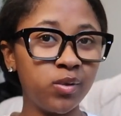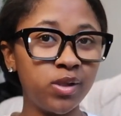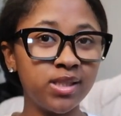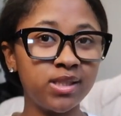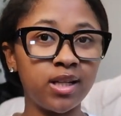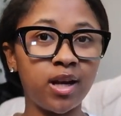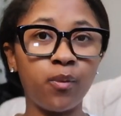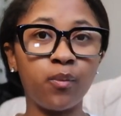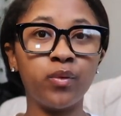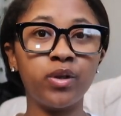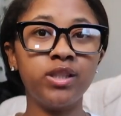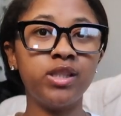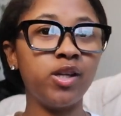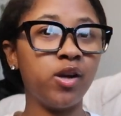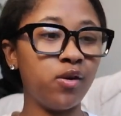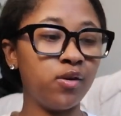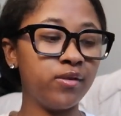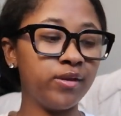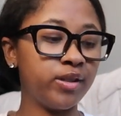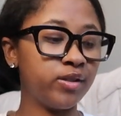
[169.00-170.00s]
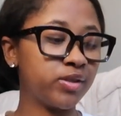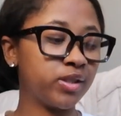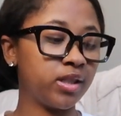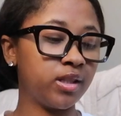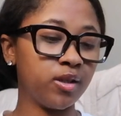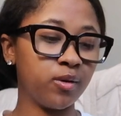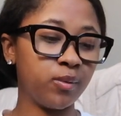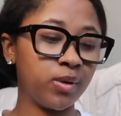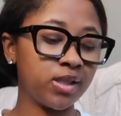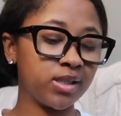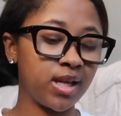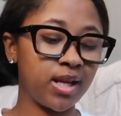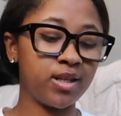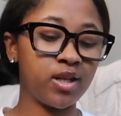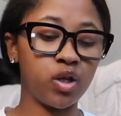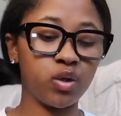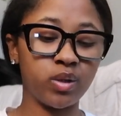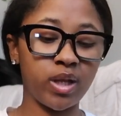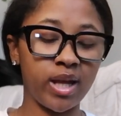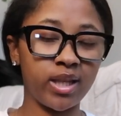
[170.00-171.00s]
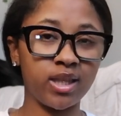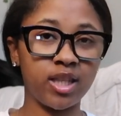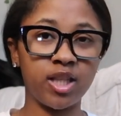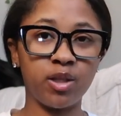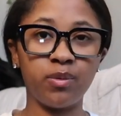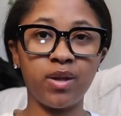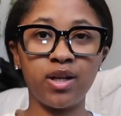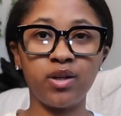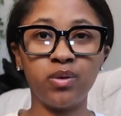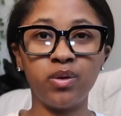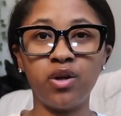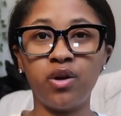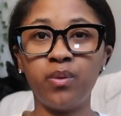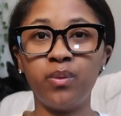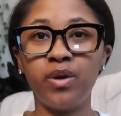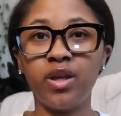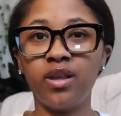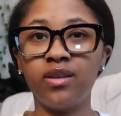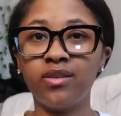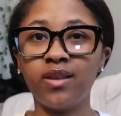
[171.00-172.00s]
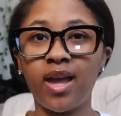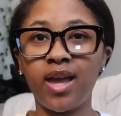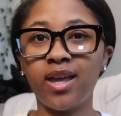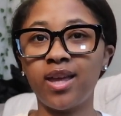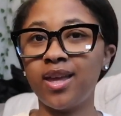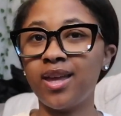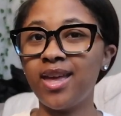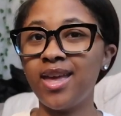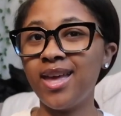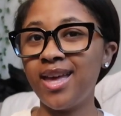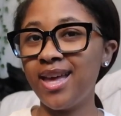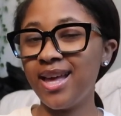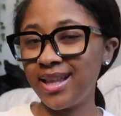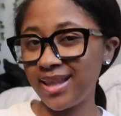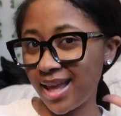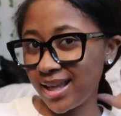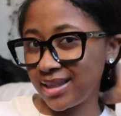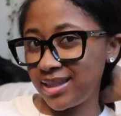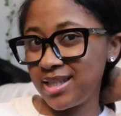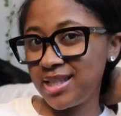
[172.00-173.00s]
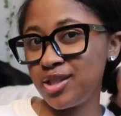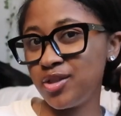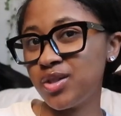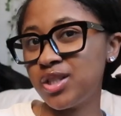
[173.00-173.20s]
ones and I'm really over those clear ones. I don't like them. They don't go with like these.